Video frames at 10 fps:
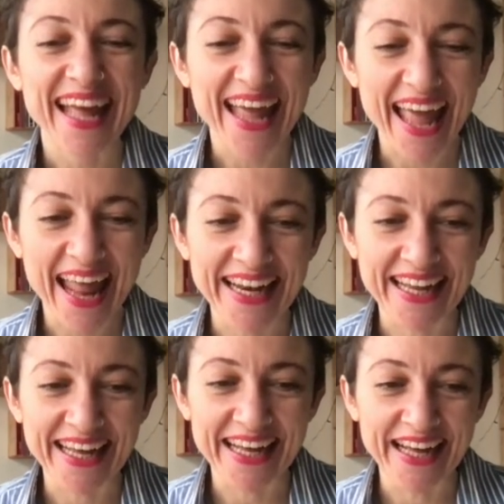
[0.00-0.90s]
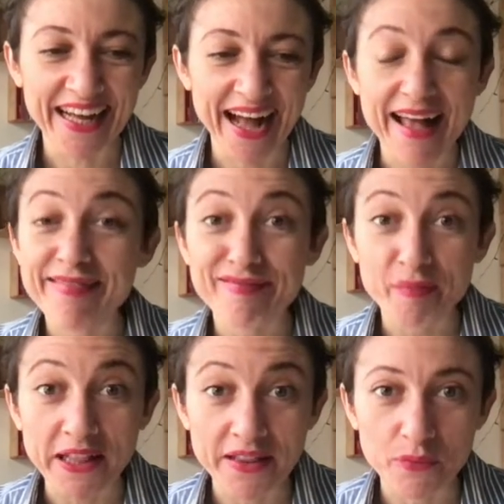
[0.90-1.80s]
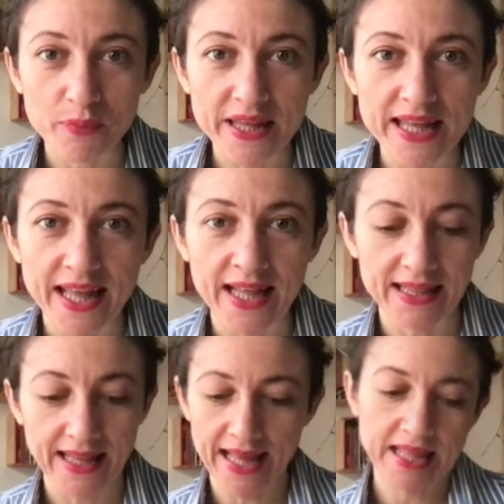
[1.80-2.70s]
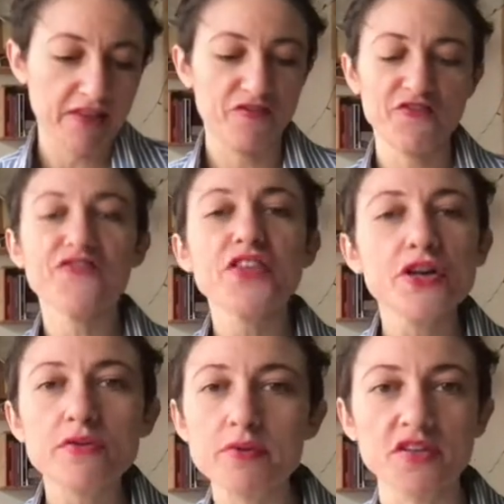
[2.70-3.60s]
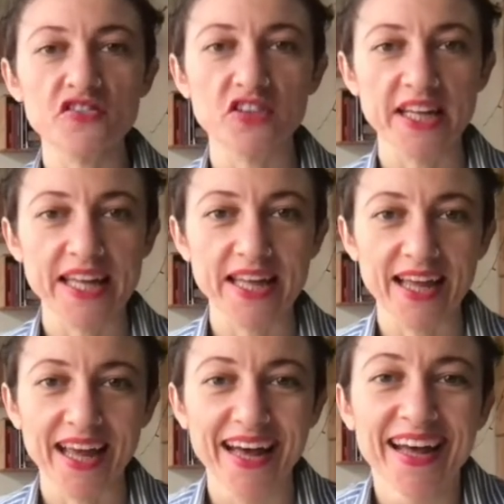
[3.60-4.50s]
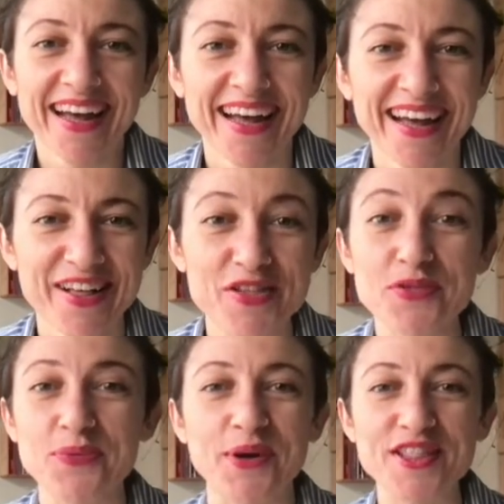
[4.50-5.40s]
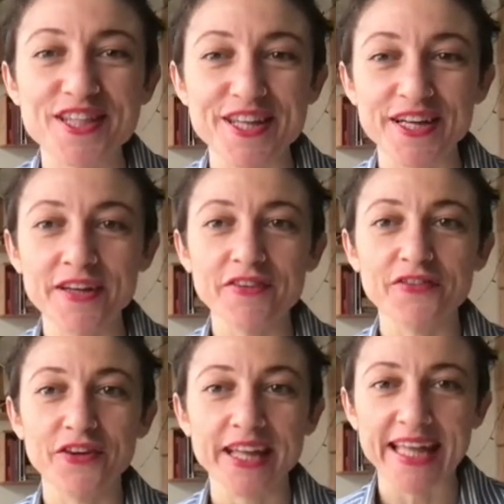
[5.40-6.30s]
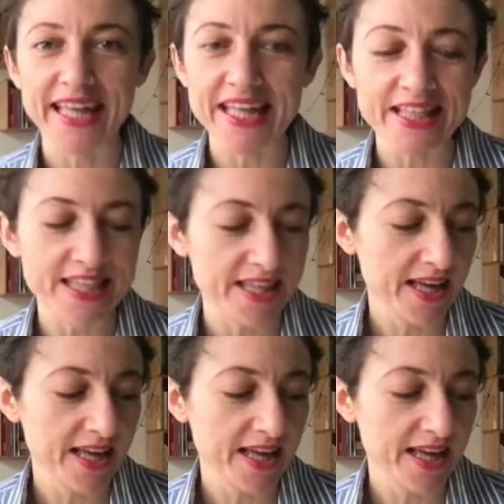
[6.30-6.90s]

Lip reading: and I spent the weekend like furiously swatching for gauge,